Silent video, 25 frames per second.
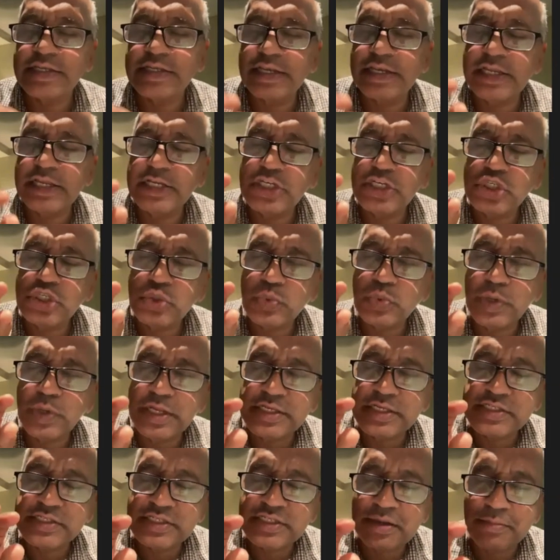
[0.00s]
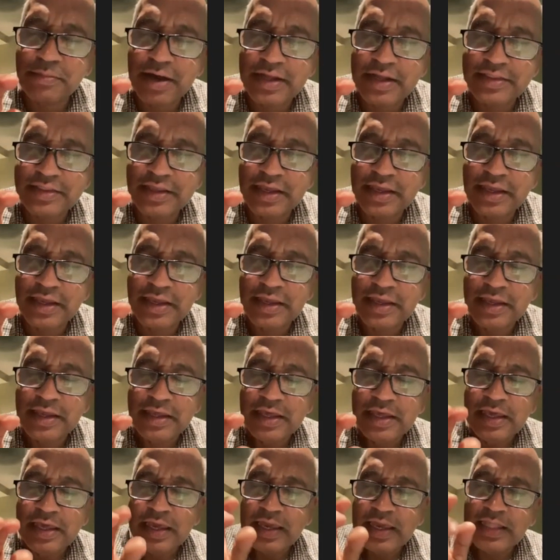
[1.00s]
issue in samadhi.
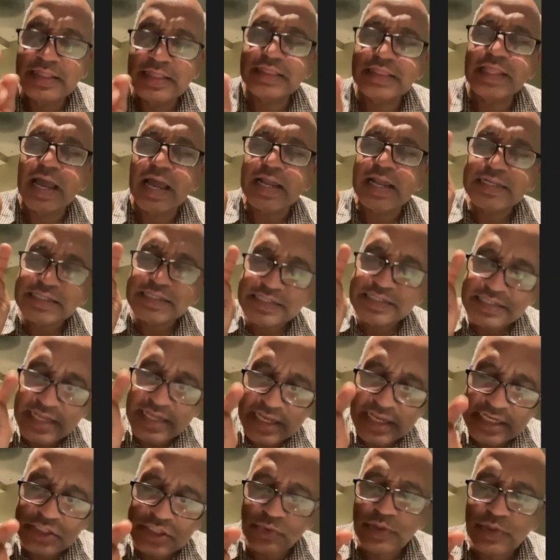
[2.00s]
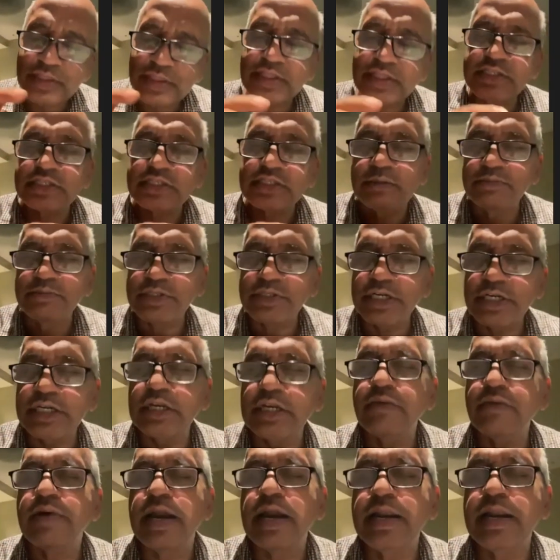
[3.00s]
In that stage, when the
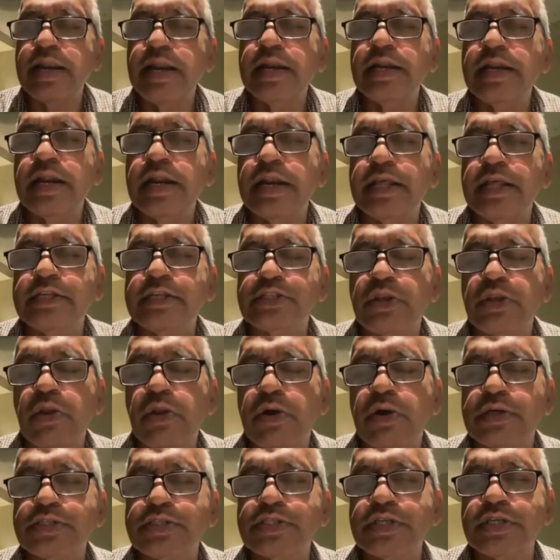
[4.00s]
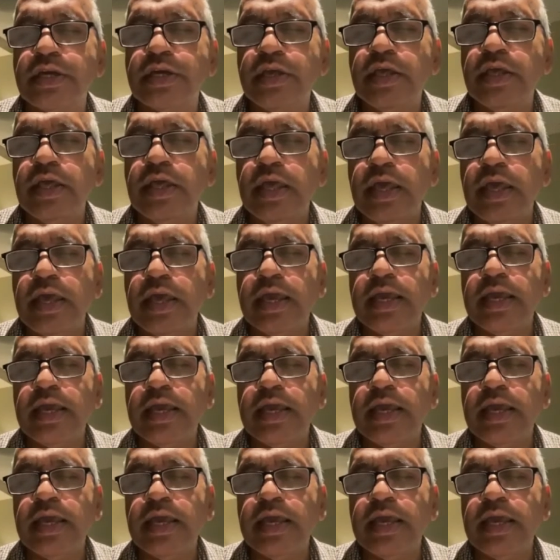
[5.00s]
subjective identity is lost, a